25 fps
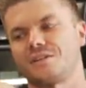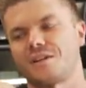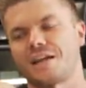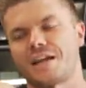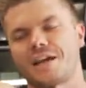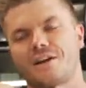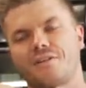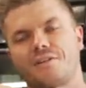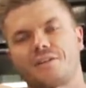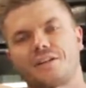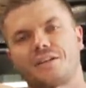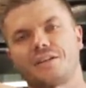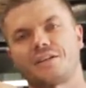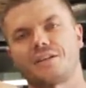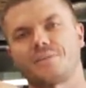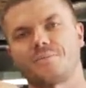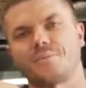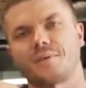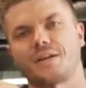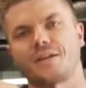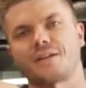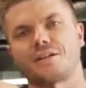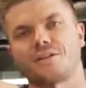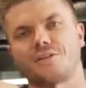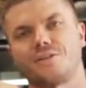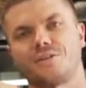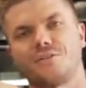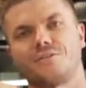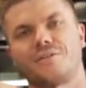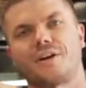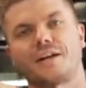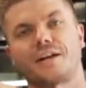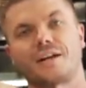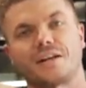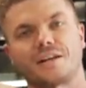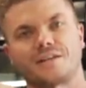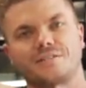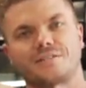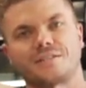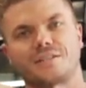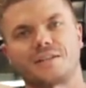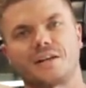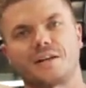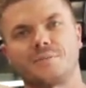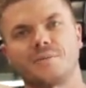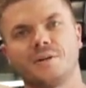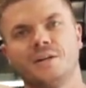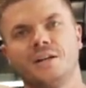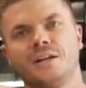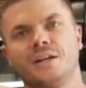on how I can make a good radiator
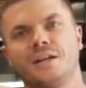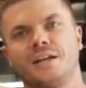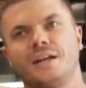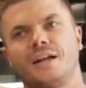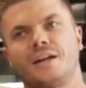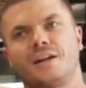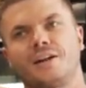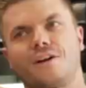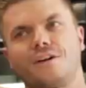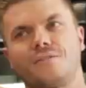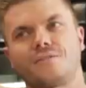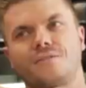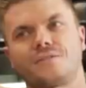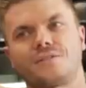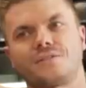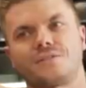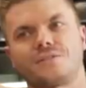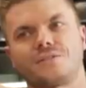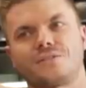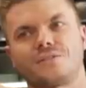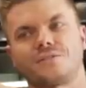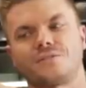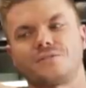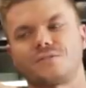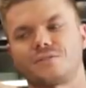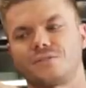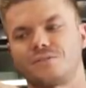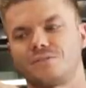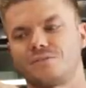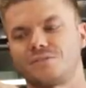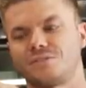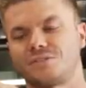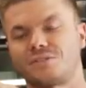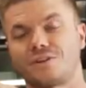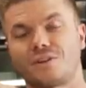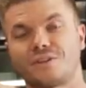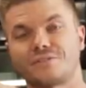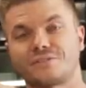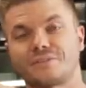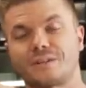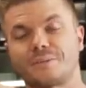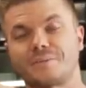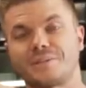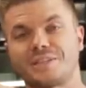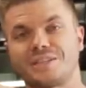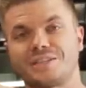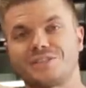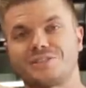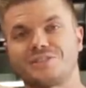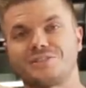setup and hopefully sort of resolve some of
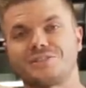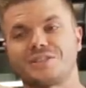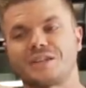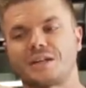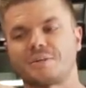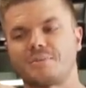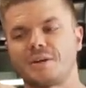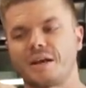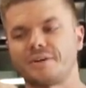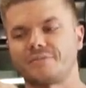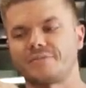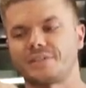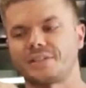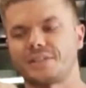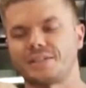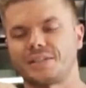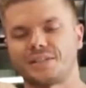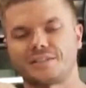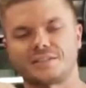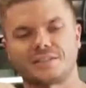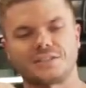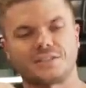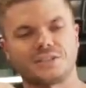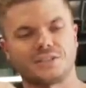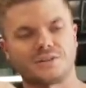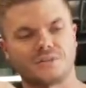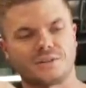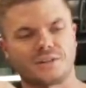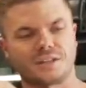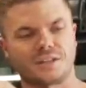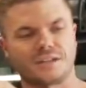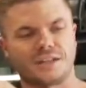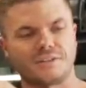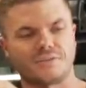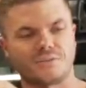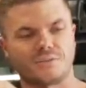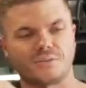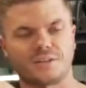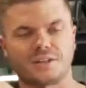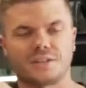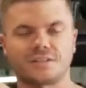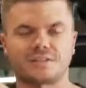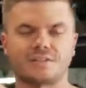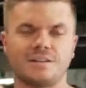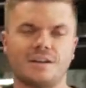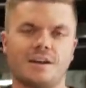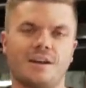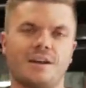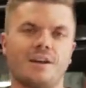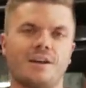the issues that I'm having? And they said, you know what, leave it with
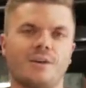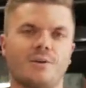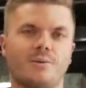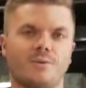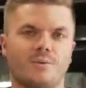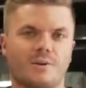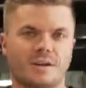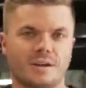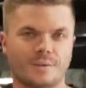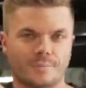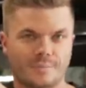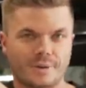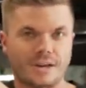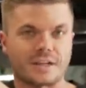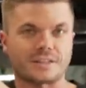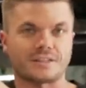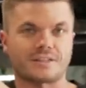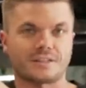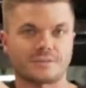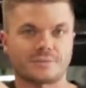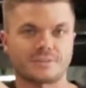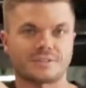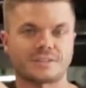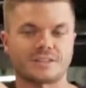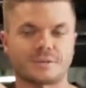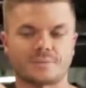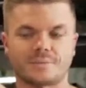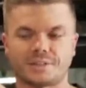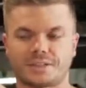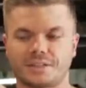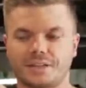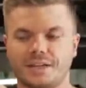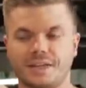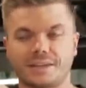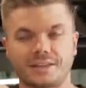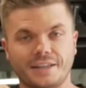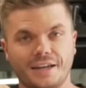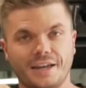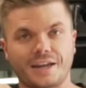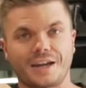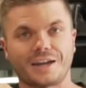us. We'll come back to you with something. And they